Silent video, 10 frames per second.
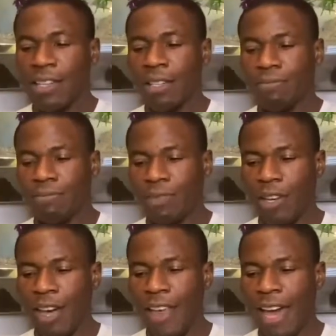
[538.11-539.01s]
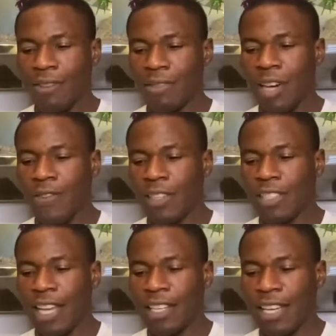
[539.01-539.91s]
Oh, not like that,
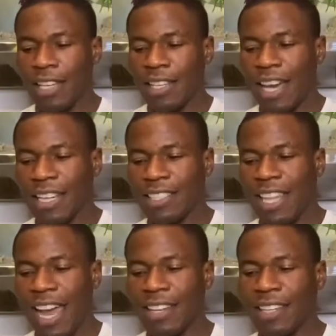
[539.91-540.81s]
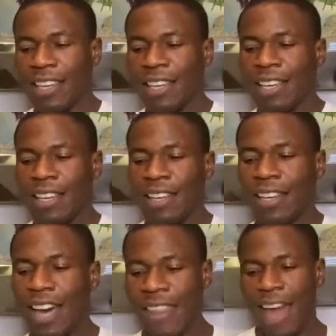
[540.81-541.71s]
overextended it, like a stand,
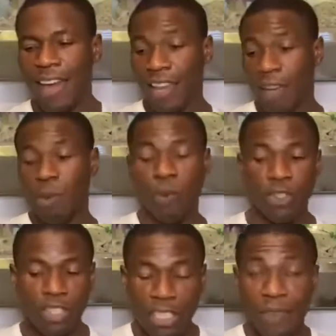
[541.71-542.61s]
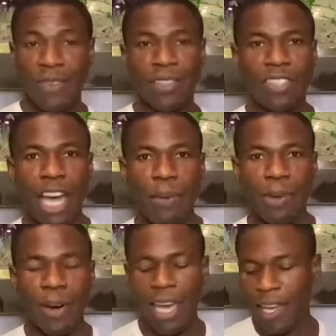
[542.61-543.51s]
like that. And I can be watching something, typing
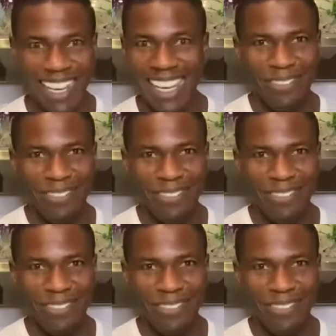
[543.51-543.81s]
away. I love